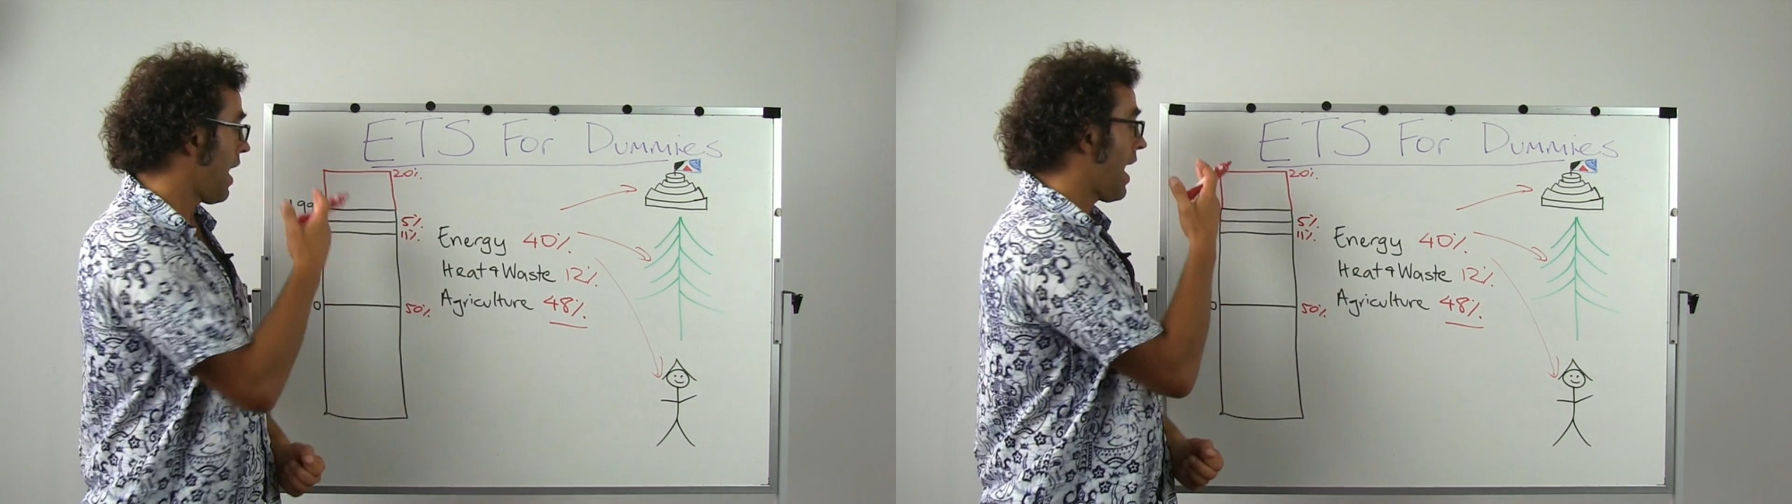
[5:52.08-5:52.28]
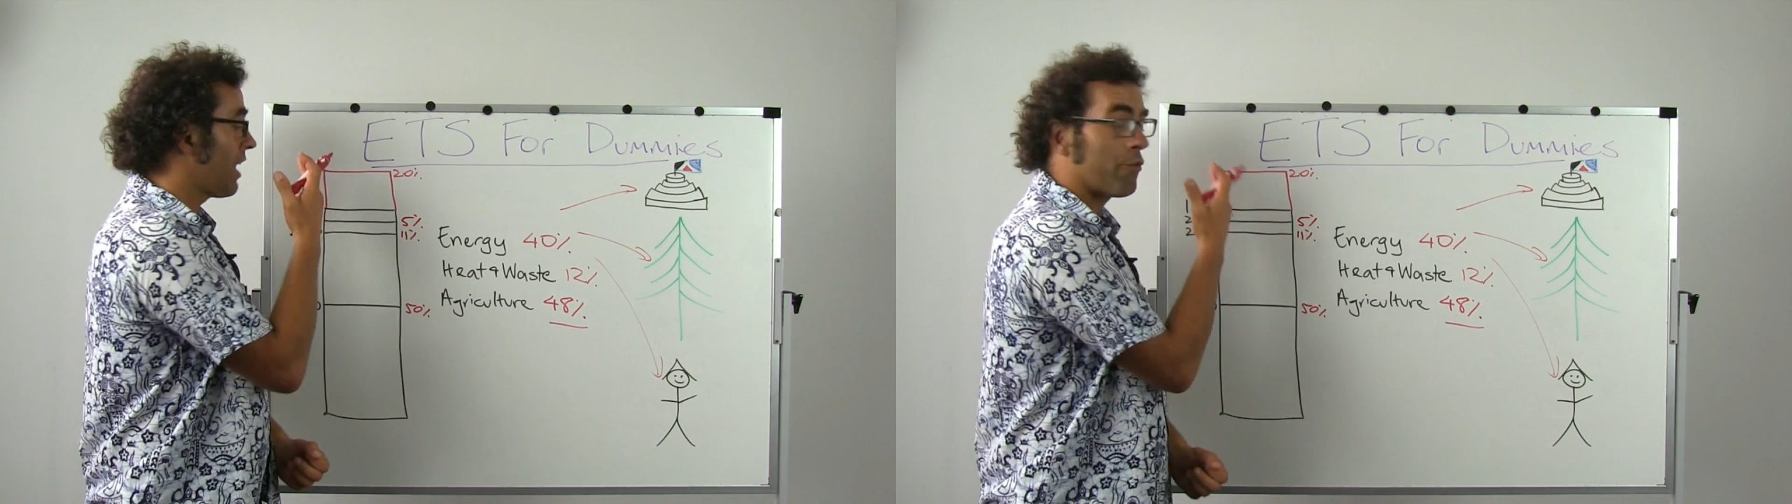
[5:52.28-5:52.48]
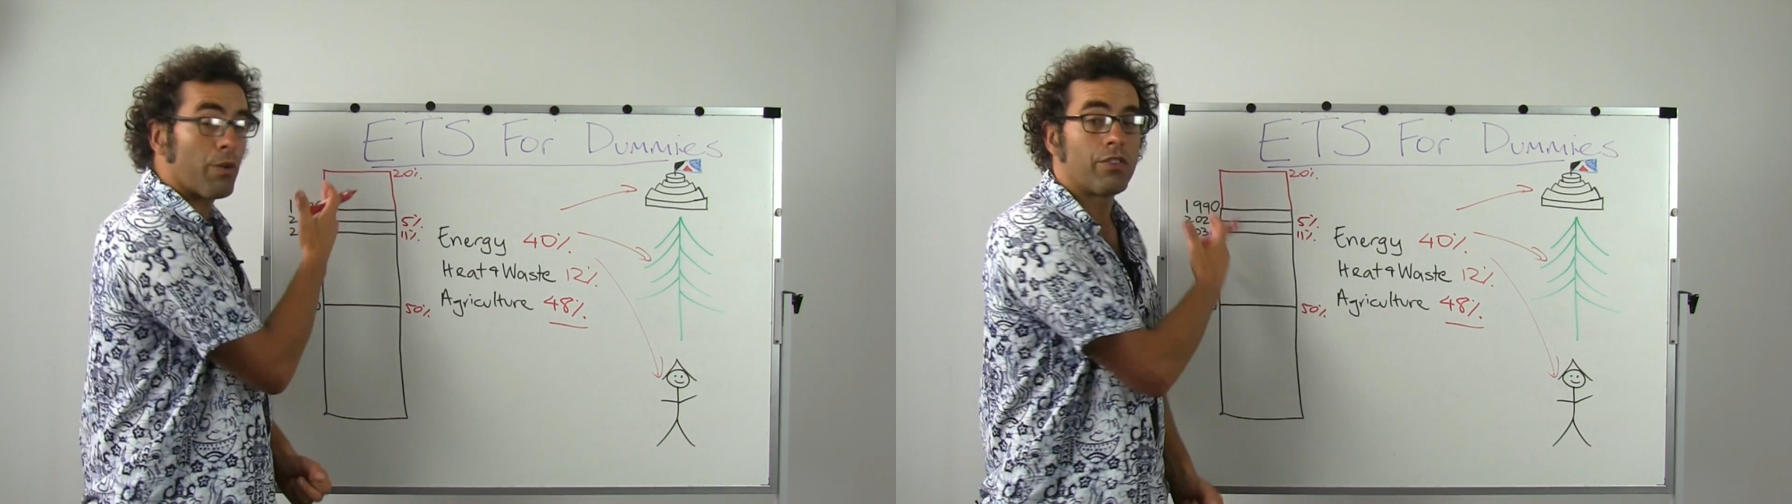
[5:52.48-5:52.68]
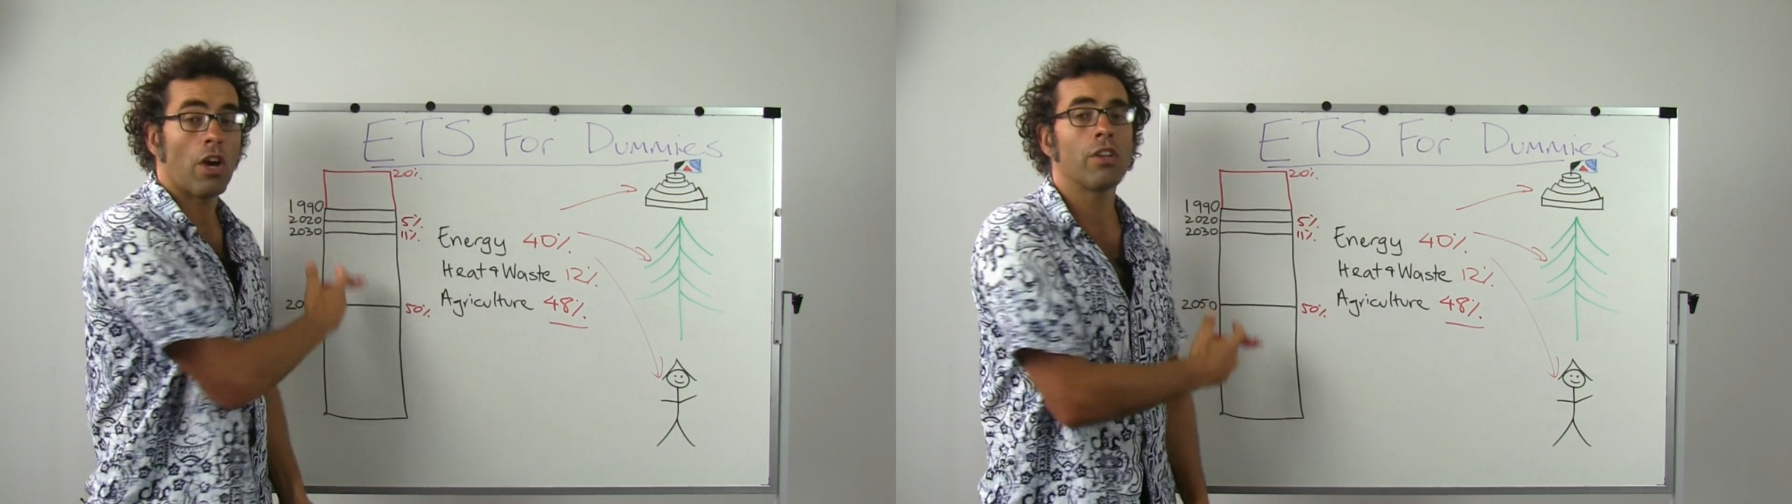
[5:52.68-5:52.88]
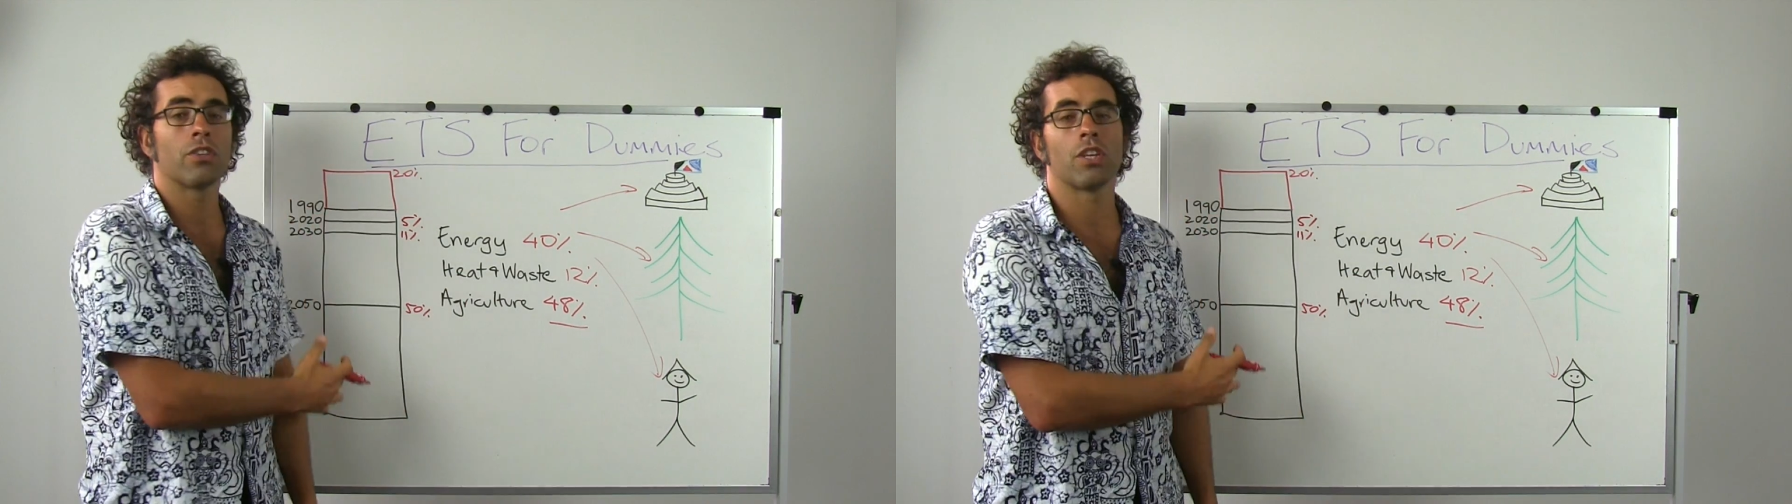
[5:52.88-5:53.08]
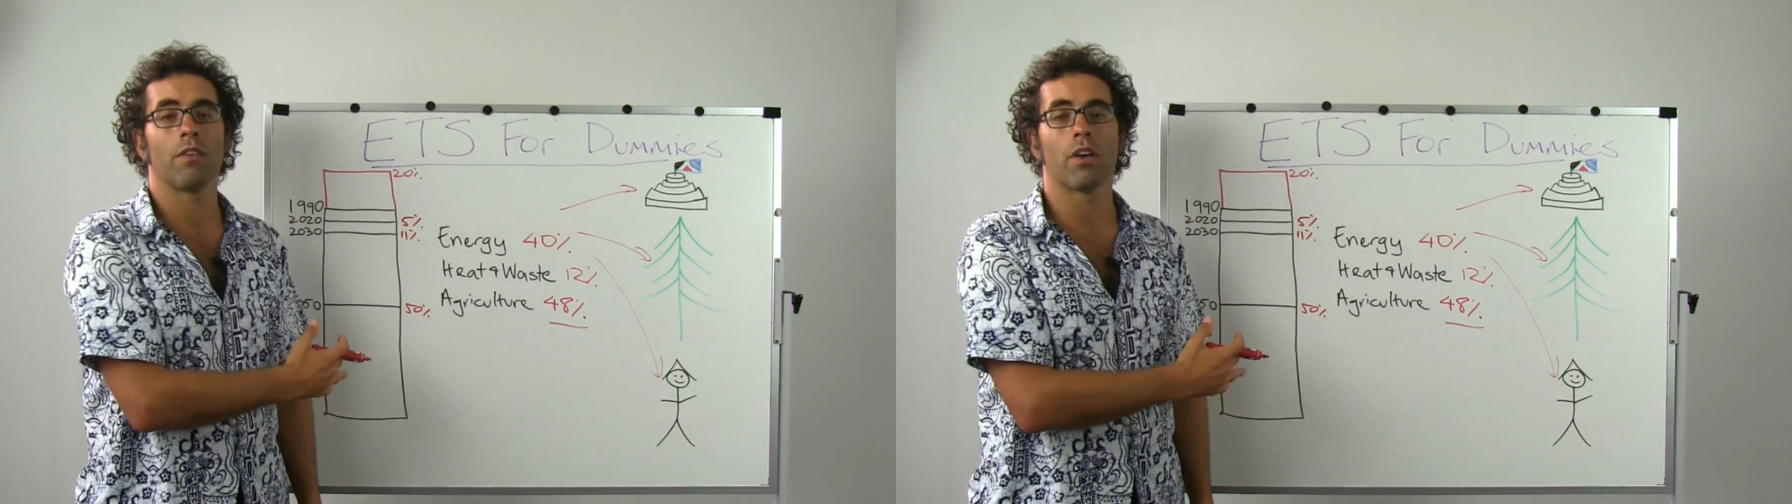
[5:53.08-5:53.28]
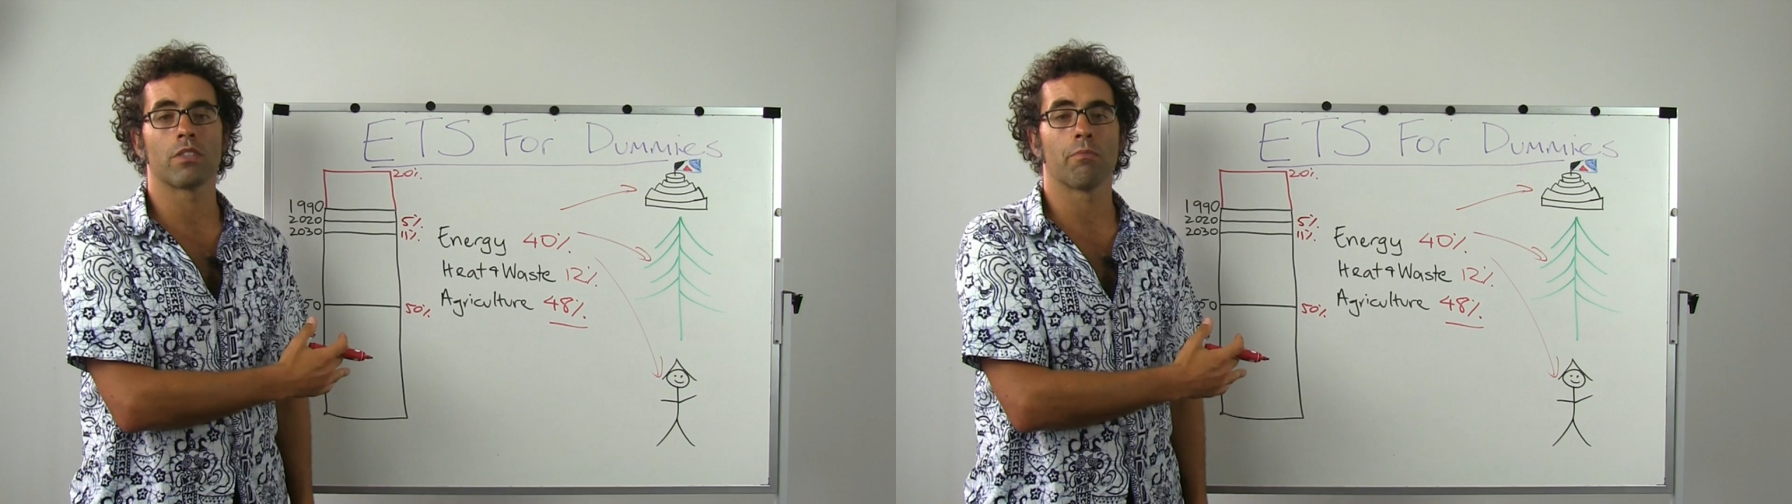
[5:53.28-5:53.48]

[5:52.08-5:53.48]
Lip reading: And if we don't achieve those